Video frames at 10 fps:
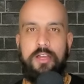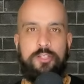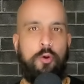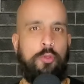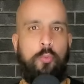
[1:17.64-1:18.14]

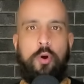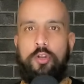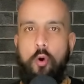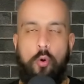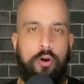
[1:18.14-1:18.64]
So the
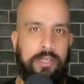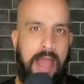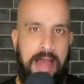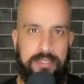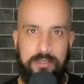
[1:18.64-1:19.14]
word
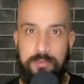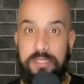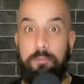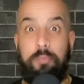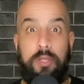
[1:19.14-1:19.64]
orgasm
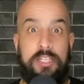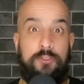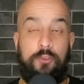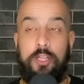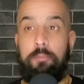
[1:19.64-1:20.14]
is
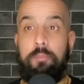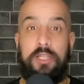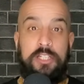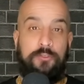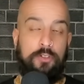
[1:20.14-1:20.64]
blissful, a
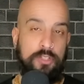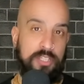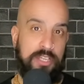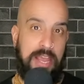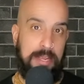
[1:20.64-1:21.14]
blissful
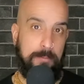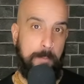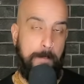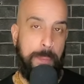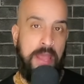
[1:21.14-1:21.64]
state.
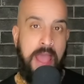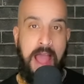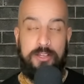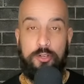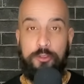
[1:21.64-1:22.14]

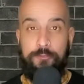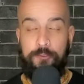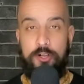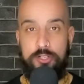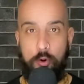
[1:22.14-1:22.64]
And so the
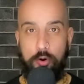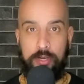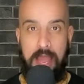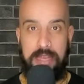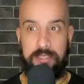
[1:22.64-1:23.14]
first
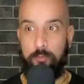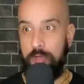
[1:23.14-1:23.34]
orgasm,